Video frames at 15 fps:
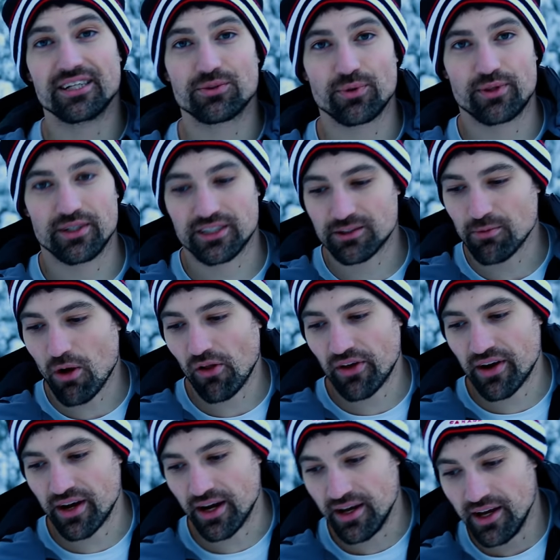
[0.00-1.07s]
is with this small
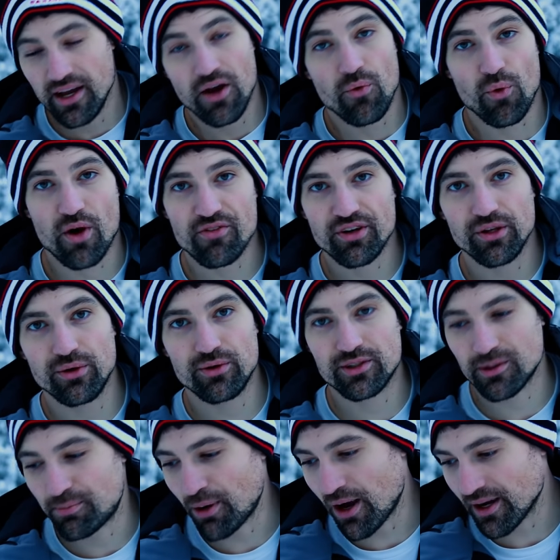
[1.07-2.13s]
area, whenever you lose
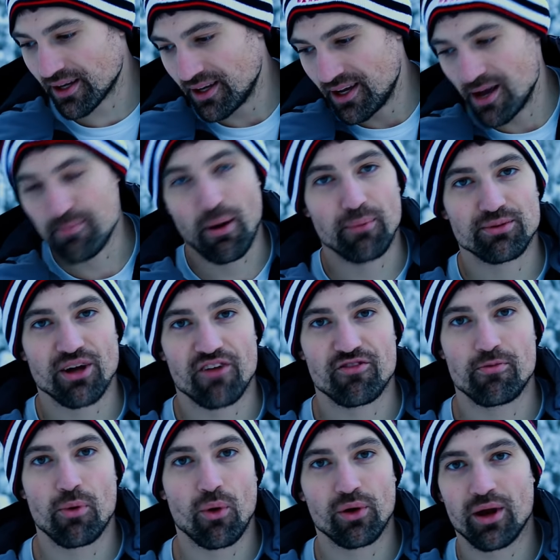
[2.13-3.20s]
the puck, it bumps off the
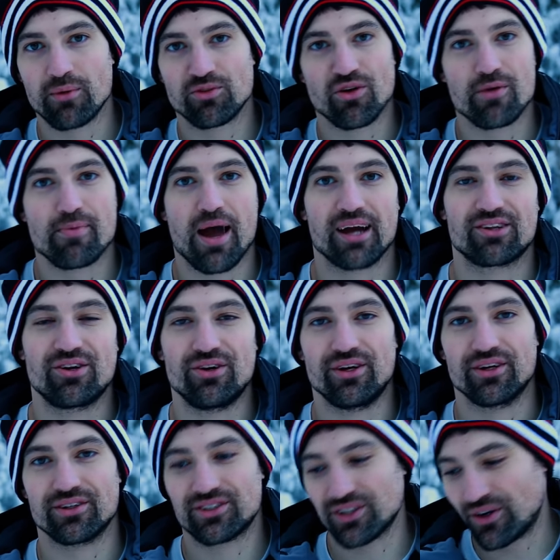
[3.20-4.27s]
board, comes right back to
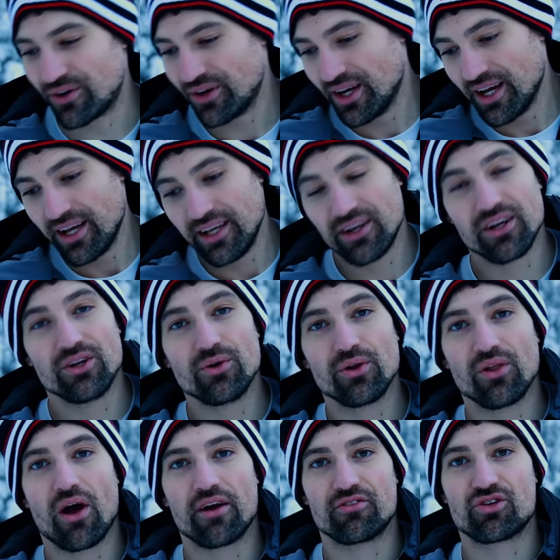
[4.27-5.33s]
you. So you can do a
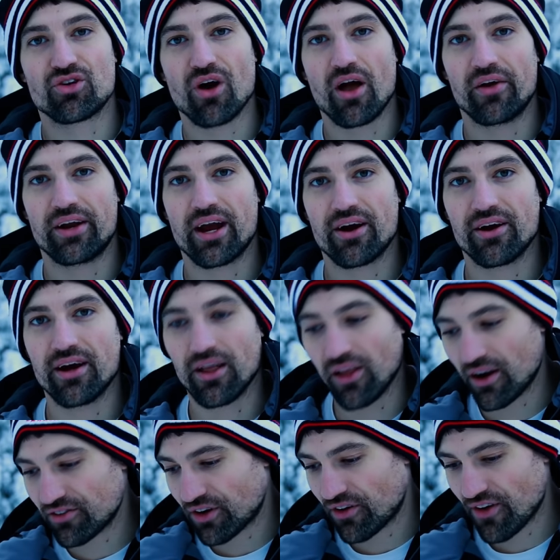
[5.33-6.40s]
lot of trial and error, a
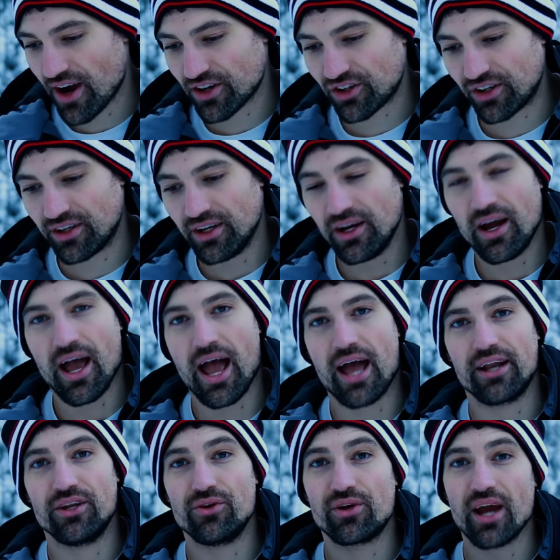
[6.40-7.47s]
lot of correction,
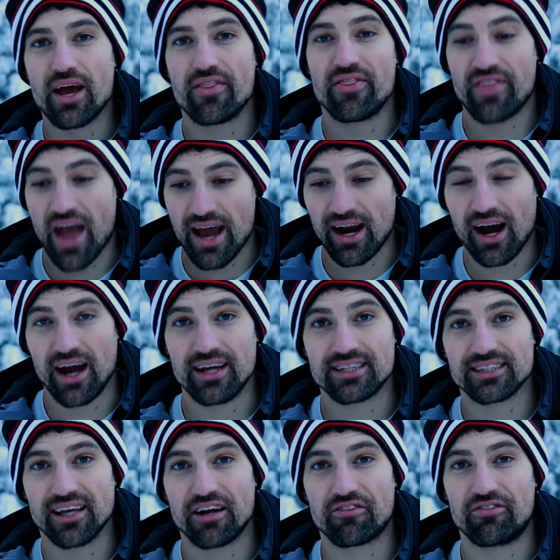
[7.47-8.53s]
and you get that
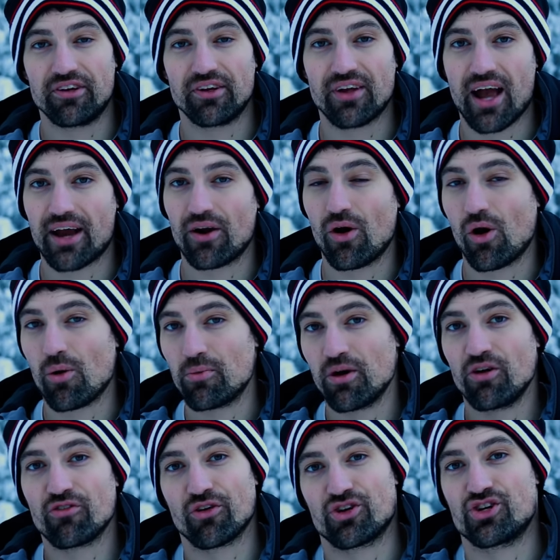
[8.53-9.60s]
ice-like feel at home
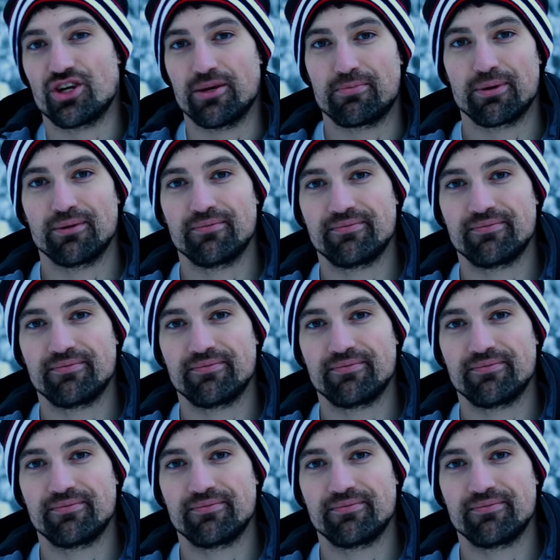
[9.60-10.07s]
for cheap.